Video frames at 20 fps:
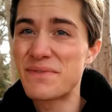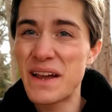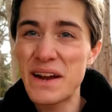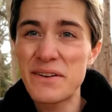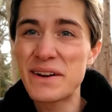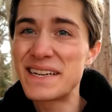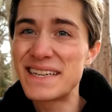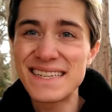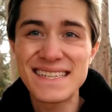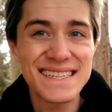
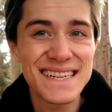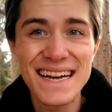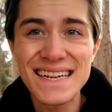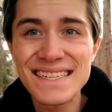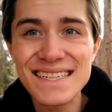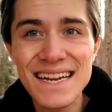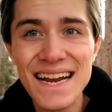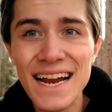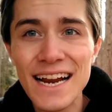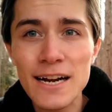very
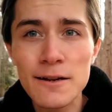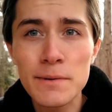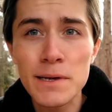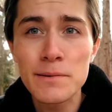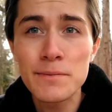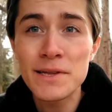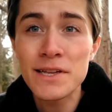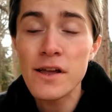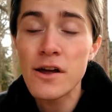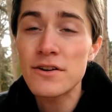disgusting. I gotta be
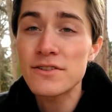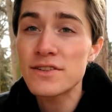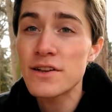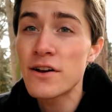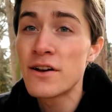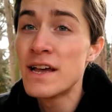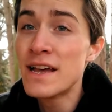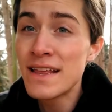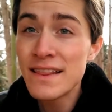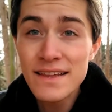completely honest
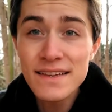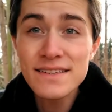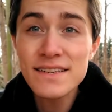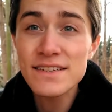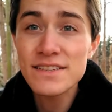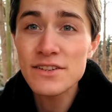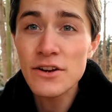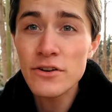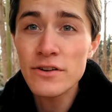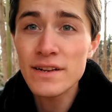with y'all. This
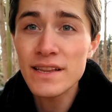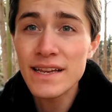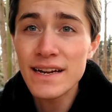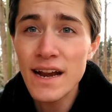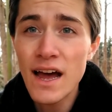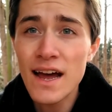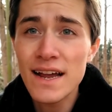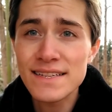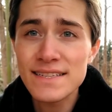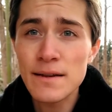is certainly
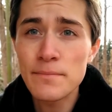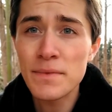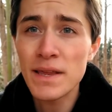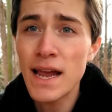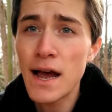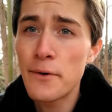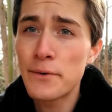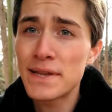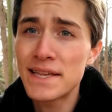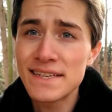not
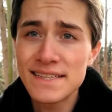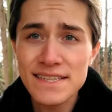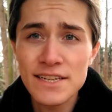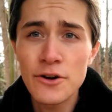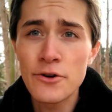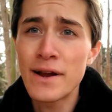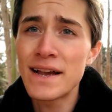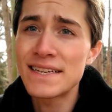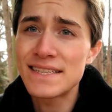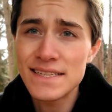something I would
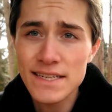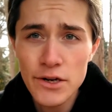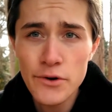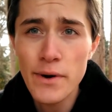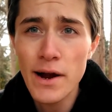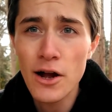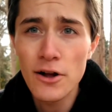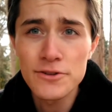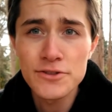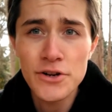consider a
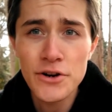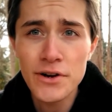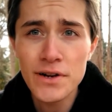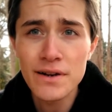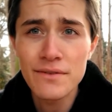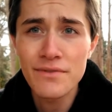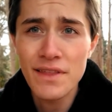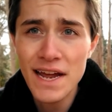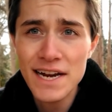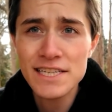cigarette
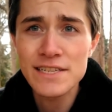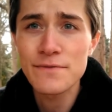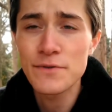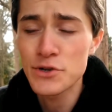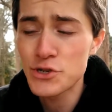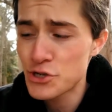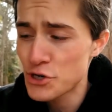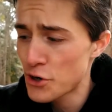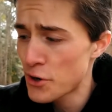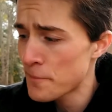alternative, that is for
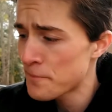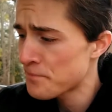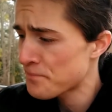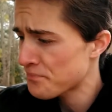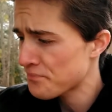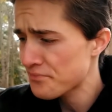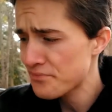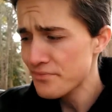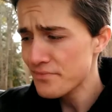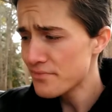sure.
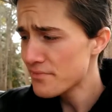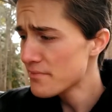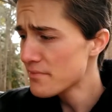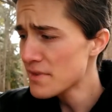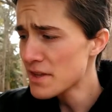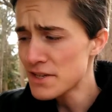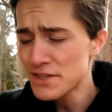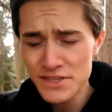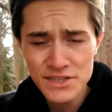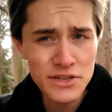
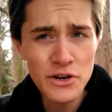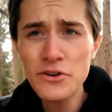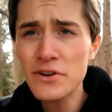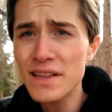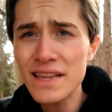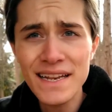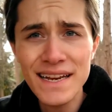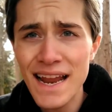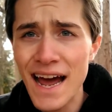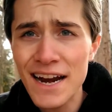
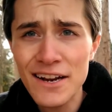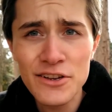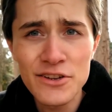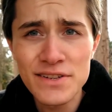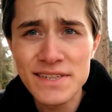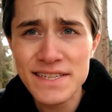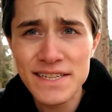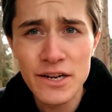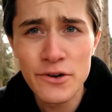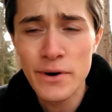Certainly not a
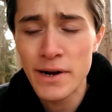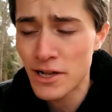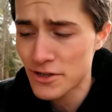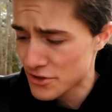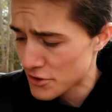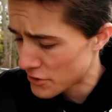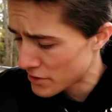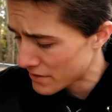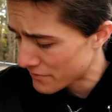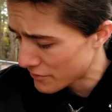good cigarette
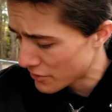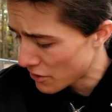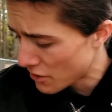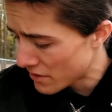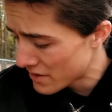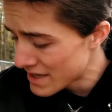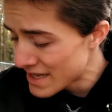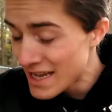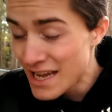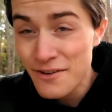alternative at
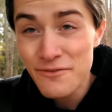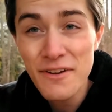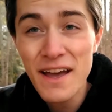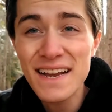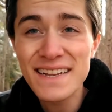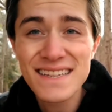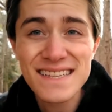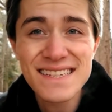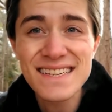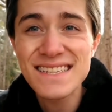all. In
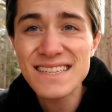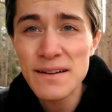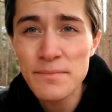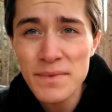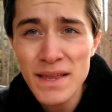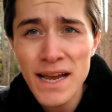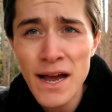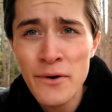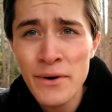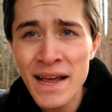fact, this is
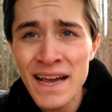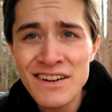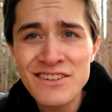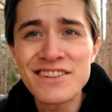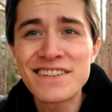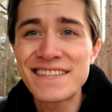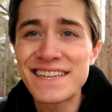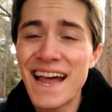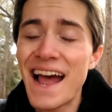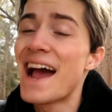something I would
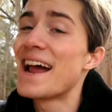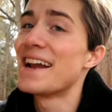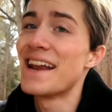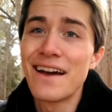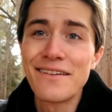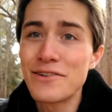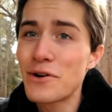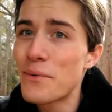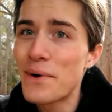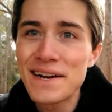actually say I
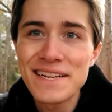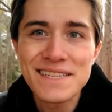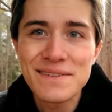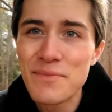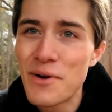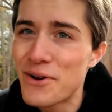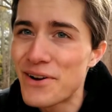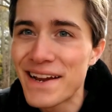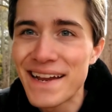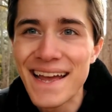never want to
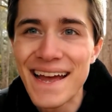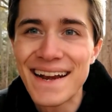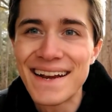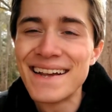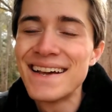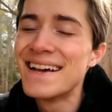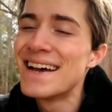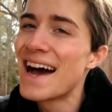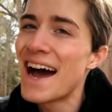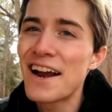smoke again.
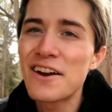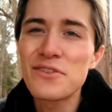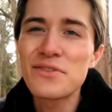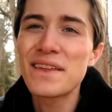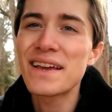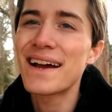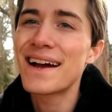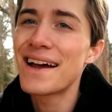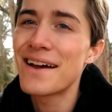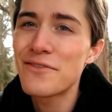I don't
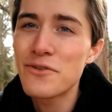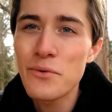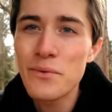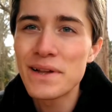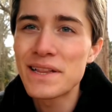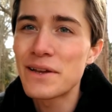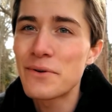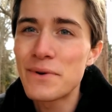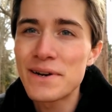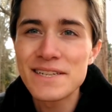think I ever
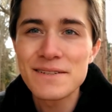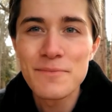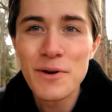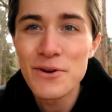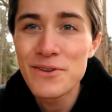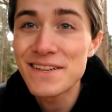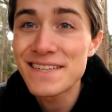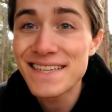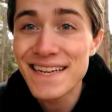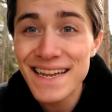really want to
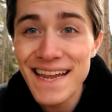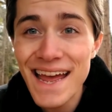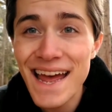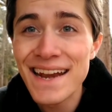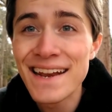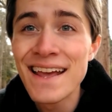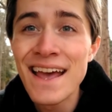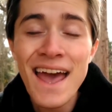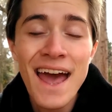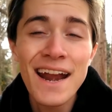smoke this
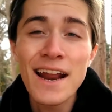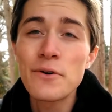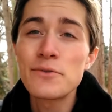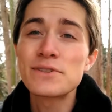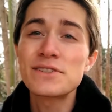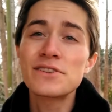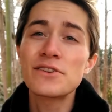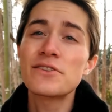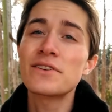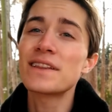again, and I
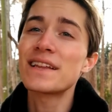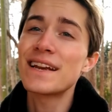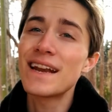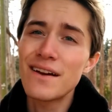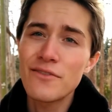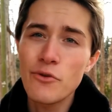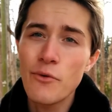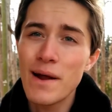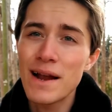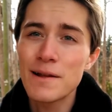would certainly
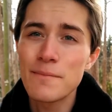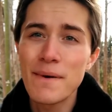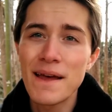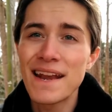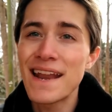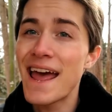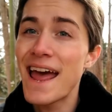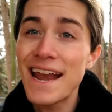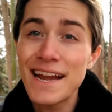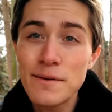never
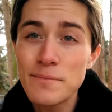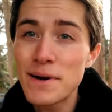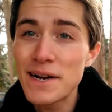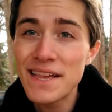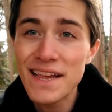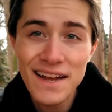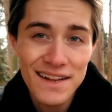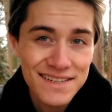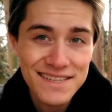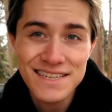recommend
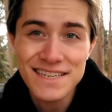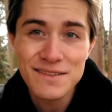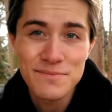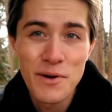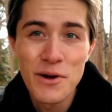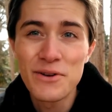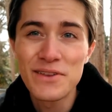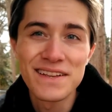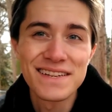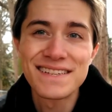anybody else to
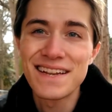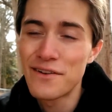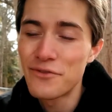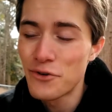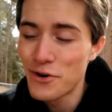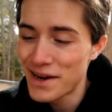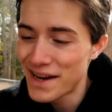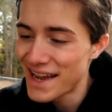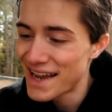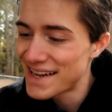smoke this
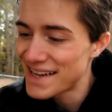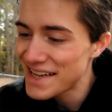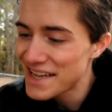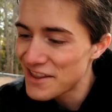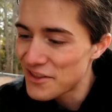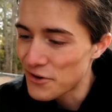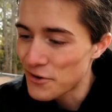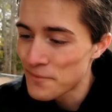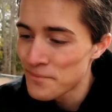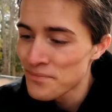ever again
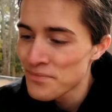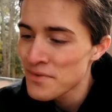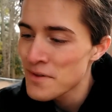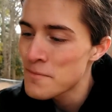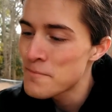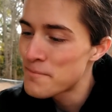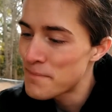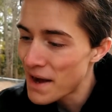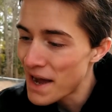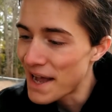either.
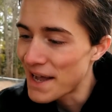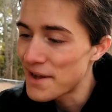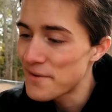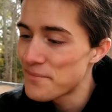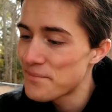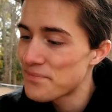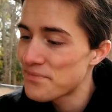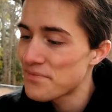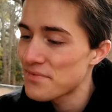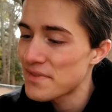But
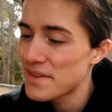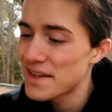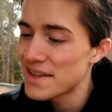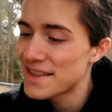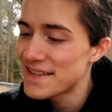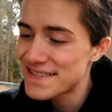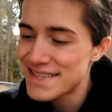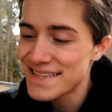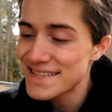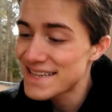
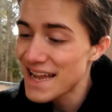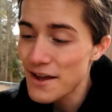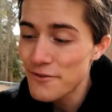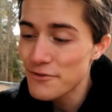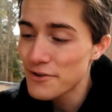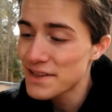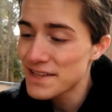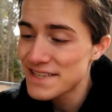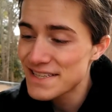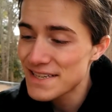this is
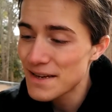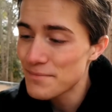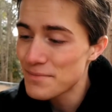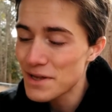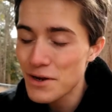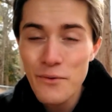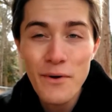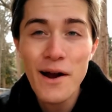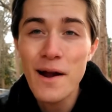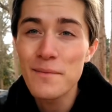definitely
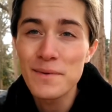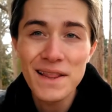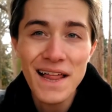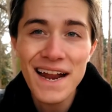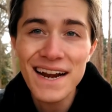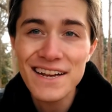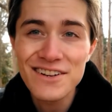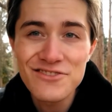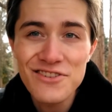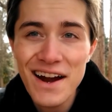something where I'm
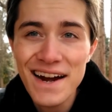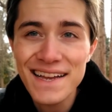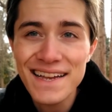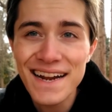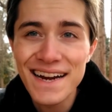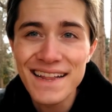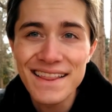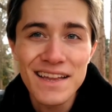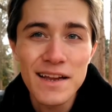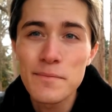glad I tried it
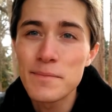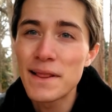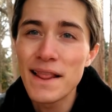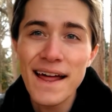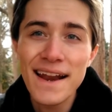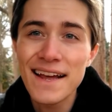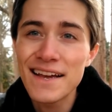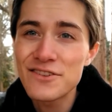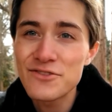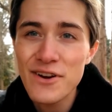kind of thing. I'm
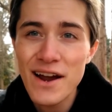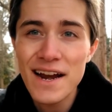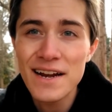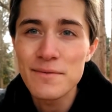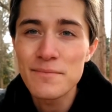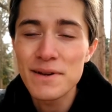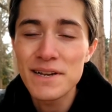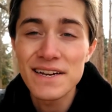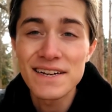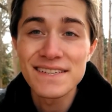glad I tried
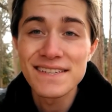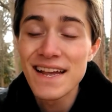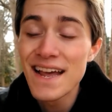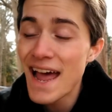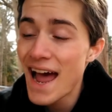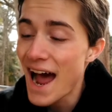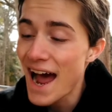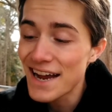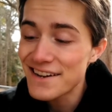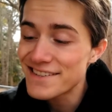it because
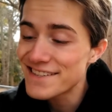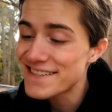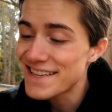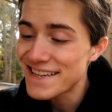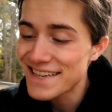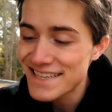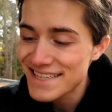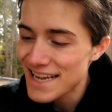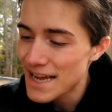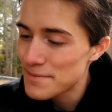I just
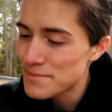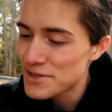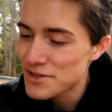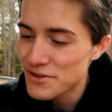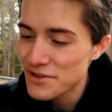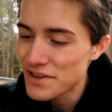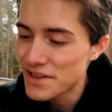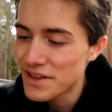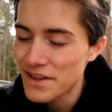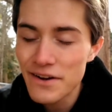think it's
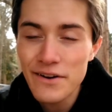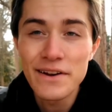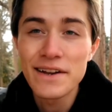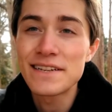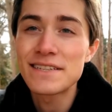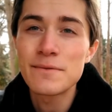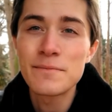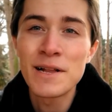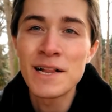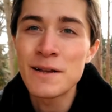absolutely
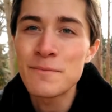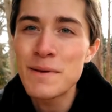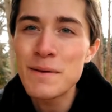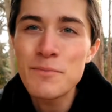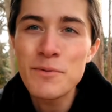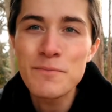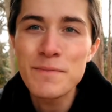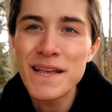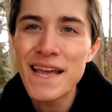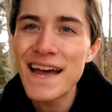hilarious. I mean, like,
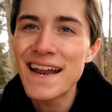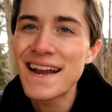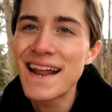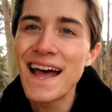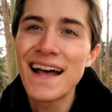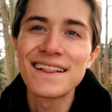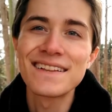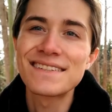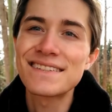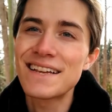people be getting
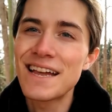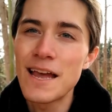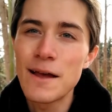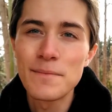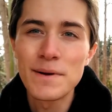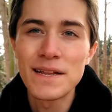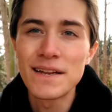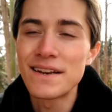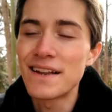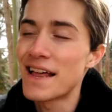hella
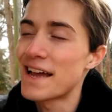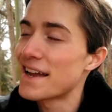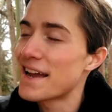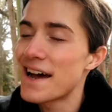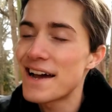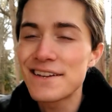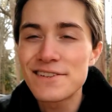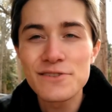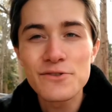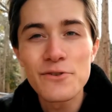scammed in like
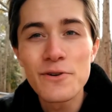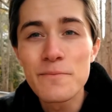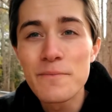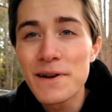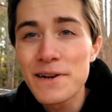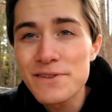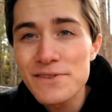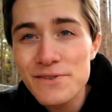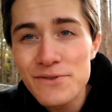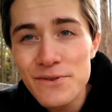high school,
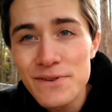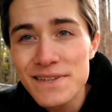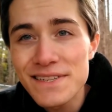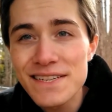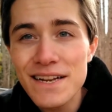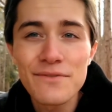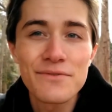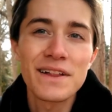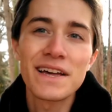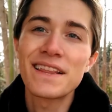middle school and
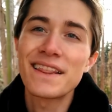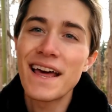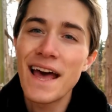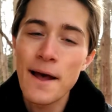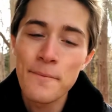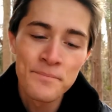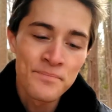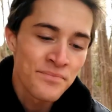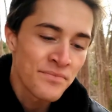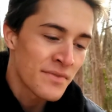stuff like
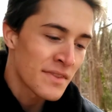that